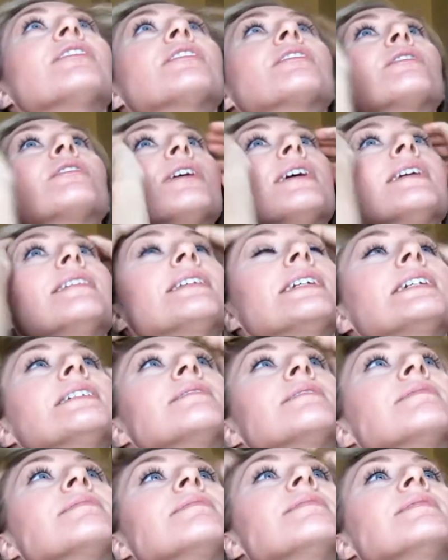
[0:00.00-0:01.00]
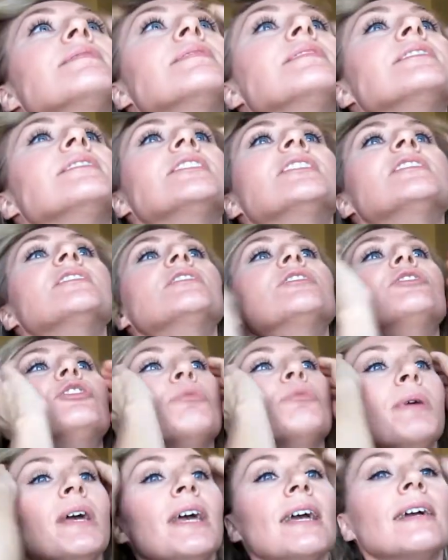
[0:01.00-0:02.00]
It's crazy. It's
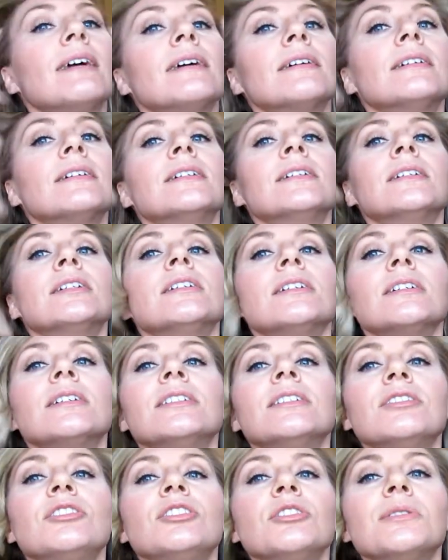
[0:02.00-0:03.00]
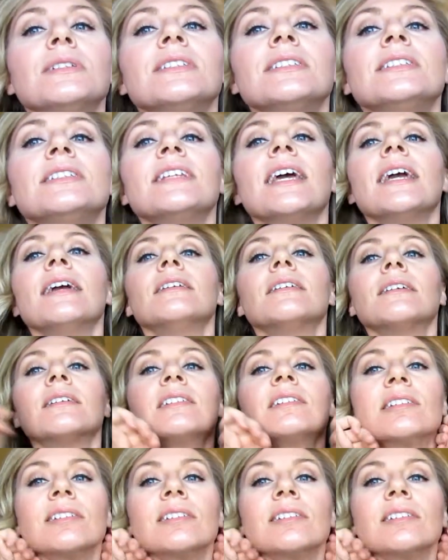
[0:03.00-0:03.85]
too big and too insane.